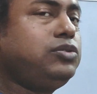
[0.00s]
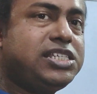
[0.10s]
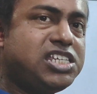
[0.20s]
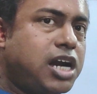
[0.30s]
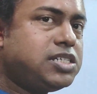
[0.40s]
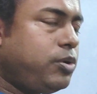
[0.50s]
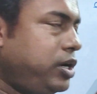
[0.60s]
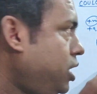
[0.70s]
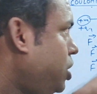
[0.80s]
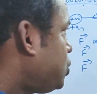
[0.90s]
to the charge
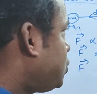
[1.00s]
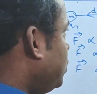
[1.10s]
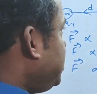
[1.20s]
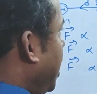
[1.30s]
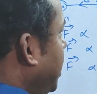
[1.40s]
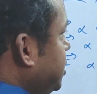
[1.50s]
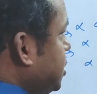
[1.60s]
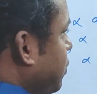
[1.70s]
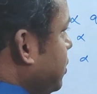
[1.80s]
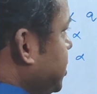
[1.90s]
body. So charge
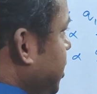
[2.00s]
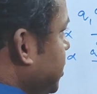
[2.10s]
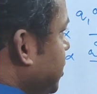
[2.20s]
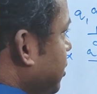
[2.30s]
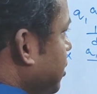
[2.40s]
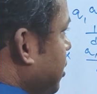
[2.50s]
is constant.